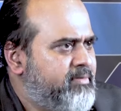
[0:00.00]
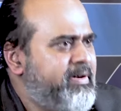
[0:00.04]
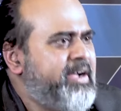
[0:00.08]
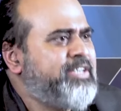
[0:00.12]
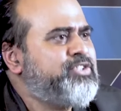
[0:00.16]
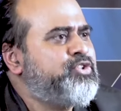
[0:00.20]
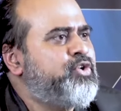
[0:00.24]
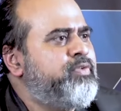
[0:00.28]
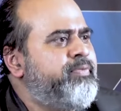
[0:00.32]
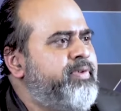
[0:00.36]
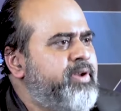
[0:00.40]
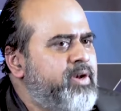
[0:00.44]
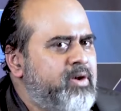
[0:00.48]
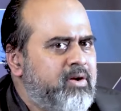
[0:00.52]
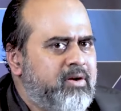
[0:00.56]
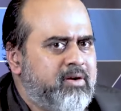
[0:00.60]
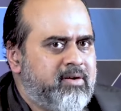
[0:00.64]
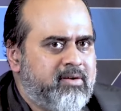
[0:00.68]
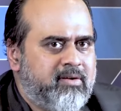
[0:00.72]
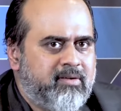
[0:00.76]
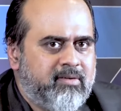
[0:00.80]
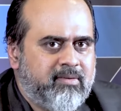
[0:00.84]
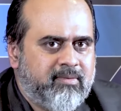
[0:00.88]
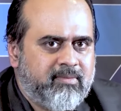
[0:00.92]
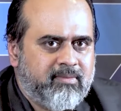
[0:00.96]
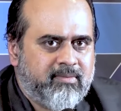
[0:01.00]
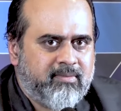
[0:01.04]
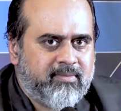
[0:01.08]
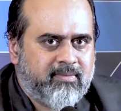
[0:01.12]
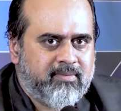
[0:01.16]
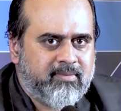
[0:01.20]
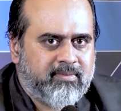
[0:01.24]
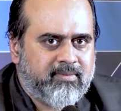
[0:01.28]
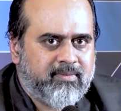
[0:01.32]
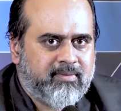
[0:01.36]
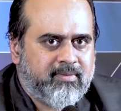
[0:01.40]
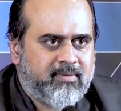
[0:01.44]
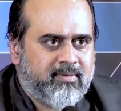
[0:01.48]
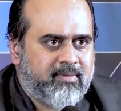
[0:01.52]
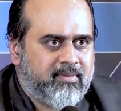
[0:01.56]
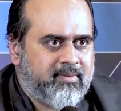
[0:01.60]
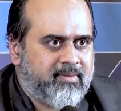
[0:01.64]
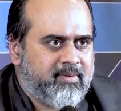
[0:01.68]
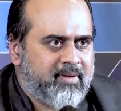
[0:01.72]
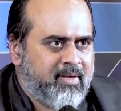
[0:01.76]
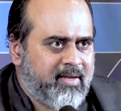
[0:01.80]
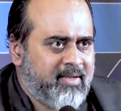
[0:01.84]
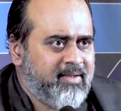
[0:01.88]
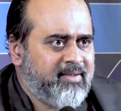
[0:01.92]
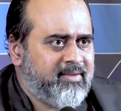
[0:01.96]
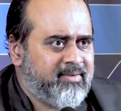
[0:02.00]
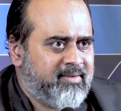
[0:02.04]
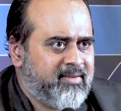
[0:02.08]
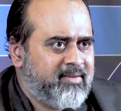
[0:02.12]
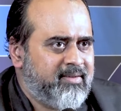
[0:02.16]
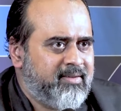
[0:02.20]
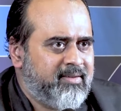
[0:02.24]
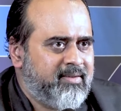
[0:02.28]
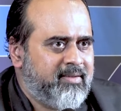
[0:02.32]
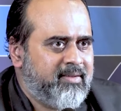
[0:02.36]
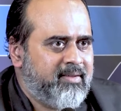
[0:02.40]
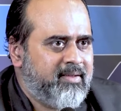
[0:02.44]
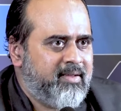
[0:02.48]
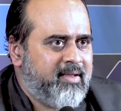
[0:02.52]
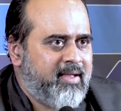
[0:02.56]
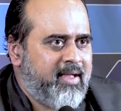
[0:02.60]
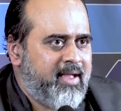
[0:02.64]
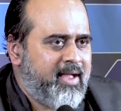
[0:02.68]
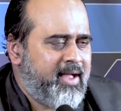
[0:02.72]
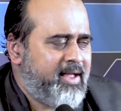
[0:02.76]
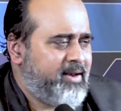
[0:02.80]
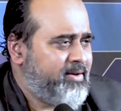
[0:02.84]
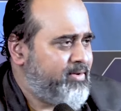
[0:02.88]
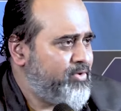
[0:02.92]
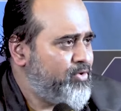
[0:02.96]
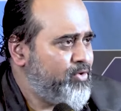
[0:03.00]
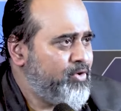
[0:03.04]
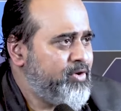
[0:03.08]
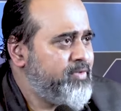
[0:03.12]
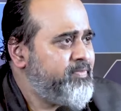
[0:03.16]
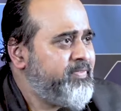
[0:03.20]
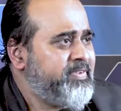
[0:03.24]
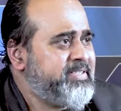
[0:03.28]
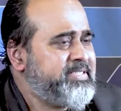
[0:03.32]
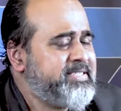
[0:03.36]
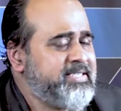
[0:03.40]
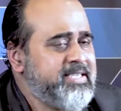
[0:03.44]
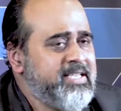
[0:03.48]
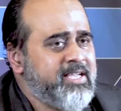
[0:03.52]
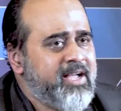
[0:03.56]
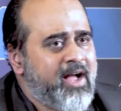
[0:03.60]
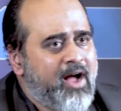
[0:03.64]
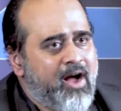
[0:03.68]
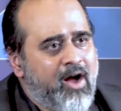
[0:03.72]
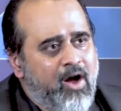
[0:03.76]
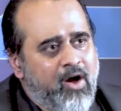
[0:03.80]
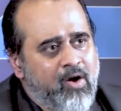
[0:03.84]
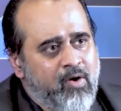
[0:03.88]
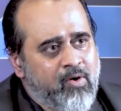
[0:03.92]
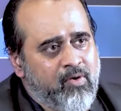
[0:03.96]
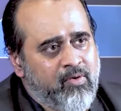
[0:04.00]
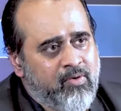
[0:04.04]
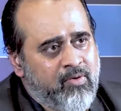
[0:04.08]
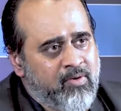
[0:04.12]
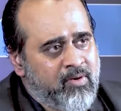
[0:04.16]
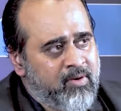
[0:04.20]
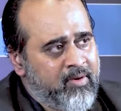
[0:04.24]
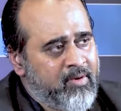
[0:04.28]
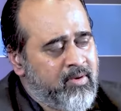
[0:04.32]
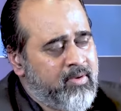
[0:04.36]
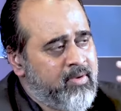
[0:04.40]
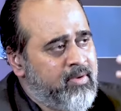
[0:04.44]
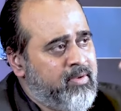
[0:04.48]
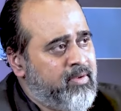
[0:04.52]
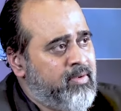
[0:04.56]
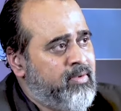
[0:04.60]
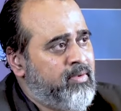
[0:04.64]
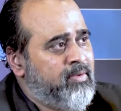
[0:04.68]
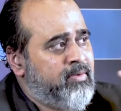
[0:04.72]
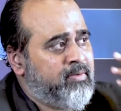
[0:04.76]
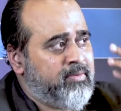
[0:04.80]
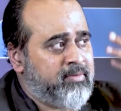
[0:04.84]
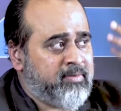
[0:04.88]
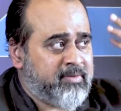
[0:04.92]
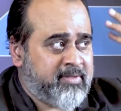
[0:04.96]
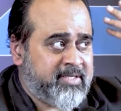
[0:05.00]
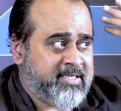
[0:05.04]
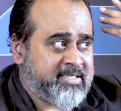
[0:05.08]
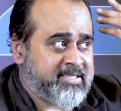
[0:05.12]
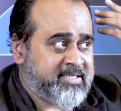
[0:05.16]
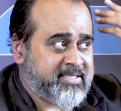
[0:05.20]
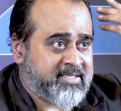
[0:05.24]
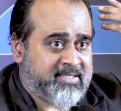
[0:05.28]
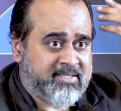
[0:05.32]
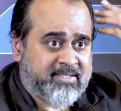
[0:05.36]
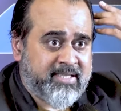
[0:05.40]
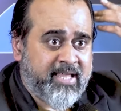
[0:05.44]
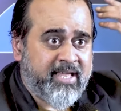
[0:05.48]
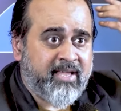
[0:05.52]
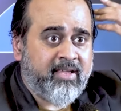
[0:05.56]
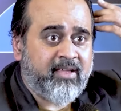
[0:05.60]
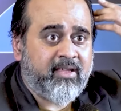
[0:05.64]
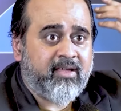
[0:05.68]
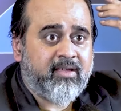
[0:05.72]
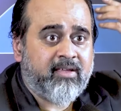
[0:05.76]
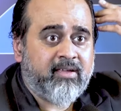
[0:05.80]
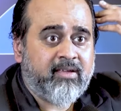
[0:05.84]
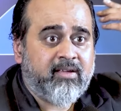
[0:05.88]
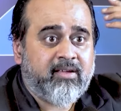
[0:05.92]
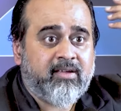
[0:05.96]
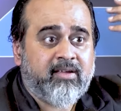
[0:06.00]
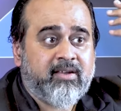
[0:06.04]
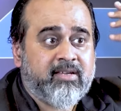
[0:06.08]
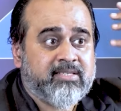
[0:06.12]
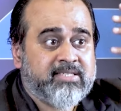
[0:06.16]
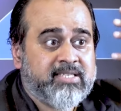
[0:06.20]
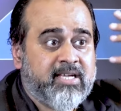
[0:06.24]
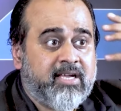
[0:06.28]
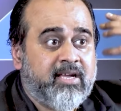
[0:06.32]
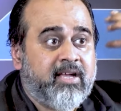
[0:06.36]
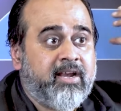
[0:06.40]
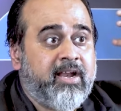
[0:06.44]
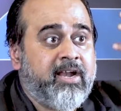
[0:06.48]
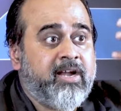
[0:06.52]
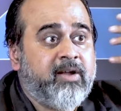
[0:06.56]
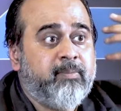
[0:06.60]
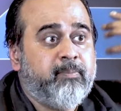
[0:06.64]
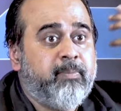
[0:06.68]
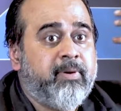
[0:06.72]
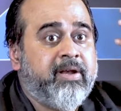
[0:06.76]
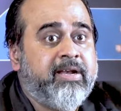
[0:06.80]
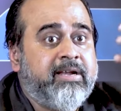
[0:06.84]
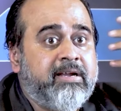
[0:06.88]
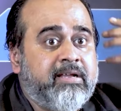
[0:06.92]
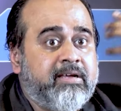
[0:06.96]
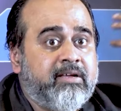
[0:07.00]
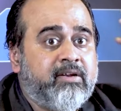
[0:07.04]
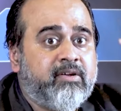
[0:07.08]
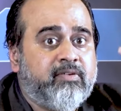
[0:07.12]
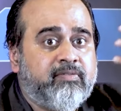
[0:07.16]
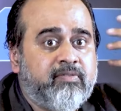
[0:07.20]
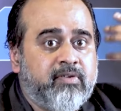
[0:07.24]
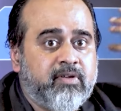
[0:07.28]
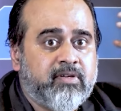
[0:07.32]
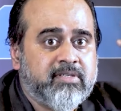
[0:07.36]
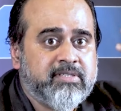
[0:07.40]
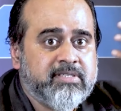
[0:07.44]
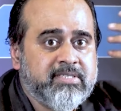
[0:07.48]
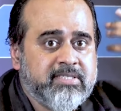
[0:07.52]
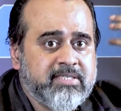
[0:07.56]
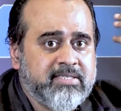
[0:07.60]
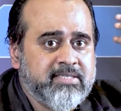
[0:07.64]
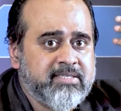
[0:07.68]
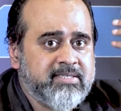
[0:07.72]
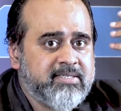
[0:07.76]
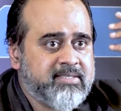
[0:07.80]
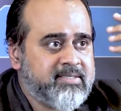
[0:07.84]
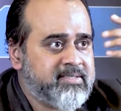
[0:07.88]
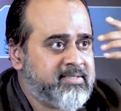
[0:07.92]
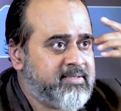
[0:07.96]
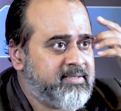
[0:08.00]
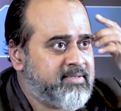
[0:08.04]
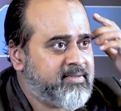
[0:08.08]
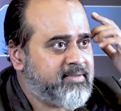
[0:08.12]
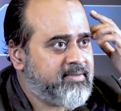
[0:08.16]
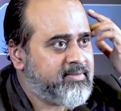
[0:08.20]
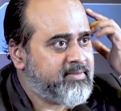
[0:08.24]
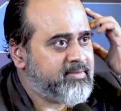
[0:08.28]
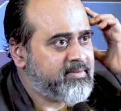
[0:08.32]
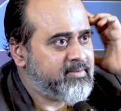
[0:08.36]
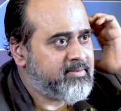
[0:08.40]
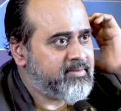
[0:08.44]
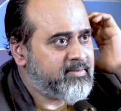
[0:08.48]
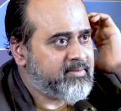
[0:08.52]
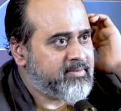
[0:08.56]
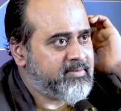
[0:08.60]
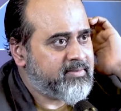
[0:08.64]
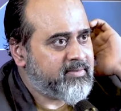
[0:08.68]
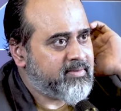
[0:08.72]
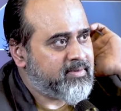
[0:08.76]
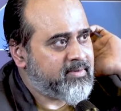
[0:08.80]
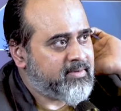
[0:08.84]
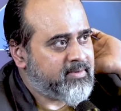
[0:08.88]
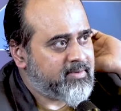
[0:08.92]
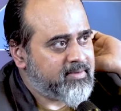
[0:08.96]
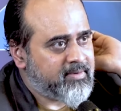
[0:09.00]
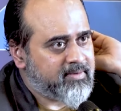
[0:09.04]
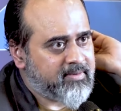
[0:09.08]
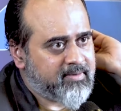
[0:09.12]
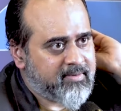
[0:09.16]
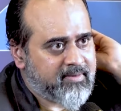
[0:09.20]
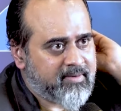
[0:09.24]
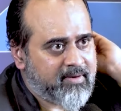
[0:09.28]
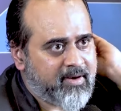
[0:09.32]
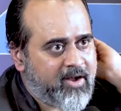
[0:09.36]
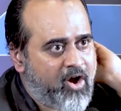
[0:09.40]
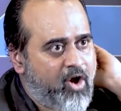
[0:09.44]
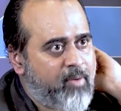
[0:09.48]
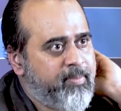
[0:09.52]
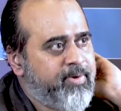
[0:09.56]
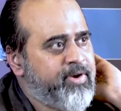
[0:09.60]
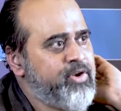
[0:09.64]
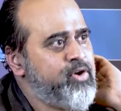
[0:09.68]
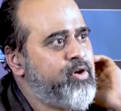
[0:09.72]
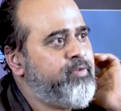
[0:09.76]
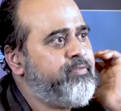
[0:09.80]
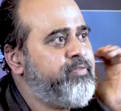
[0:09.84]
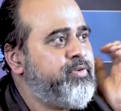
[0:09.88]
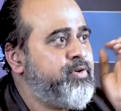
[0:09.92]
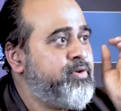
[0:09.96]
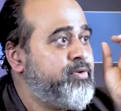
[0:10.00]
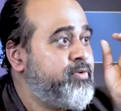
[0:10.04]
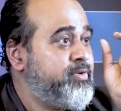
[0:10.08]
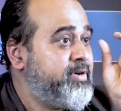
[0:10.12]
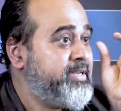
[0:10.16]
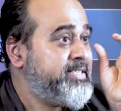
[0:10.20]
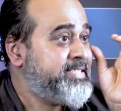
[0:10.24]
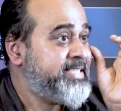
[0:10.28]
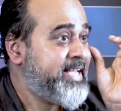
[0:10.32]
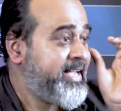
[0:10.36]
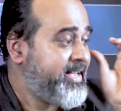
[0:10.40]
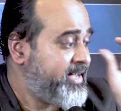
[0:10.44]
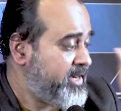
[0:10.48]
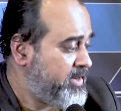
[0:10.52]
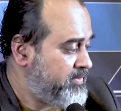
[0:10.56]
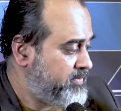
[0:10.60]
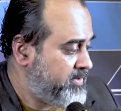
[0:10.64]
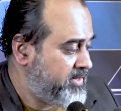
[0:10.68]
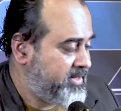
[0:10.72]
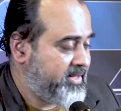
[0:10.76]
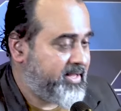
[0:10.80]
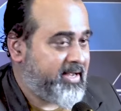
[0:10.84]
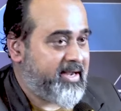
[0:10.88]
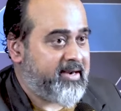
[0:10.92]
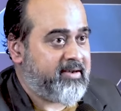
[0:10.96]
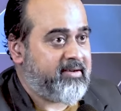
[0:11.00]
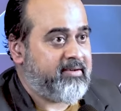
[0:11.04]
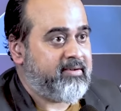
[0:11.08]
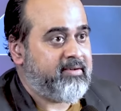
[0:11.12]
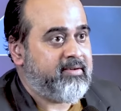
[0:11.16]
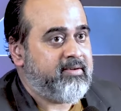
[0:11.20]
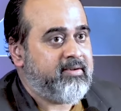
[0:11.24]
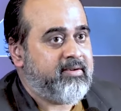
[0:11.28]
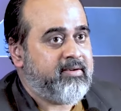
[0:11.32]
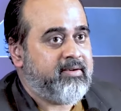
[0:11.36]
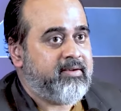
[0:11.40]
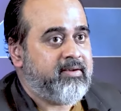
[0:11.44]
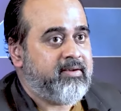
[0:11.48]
Why should we not? Huh? And don't we see how this thing here is a great breeder of nonsense? How many of you disagree with that?